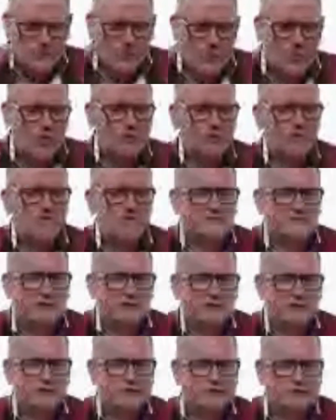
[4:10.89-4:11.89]
all this
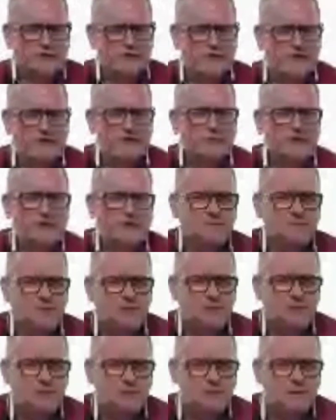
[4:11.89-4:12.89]
stuff for 50 million
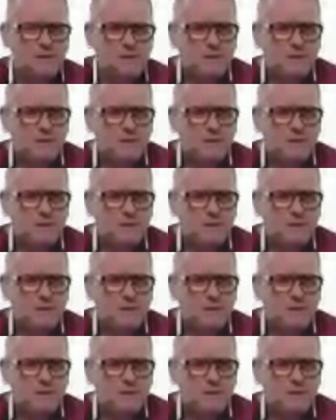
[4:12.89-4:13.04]
people.